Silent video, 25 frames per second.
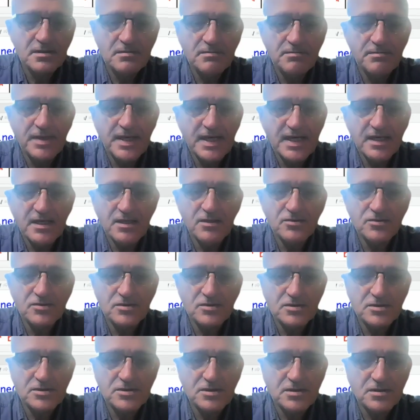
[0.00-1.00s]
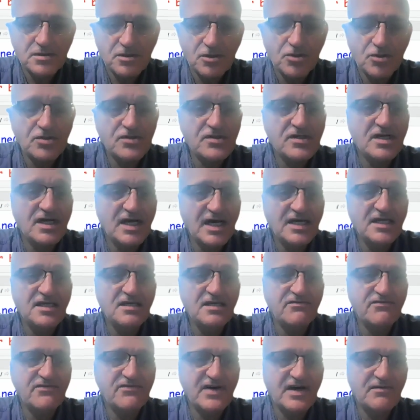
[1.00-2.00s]
bound, or the
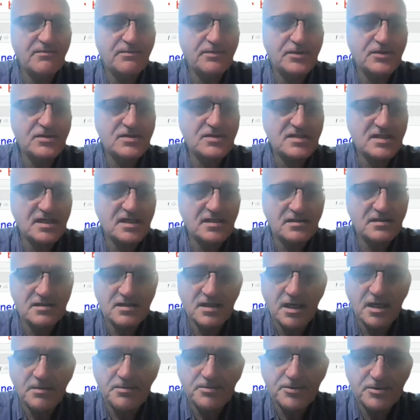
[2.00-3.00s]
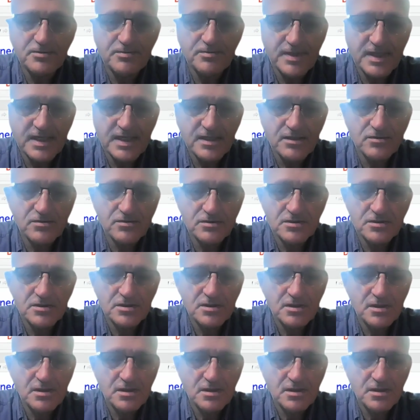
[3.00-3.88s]
95% upper bound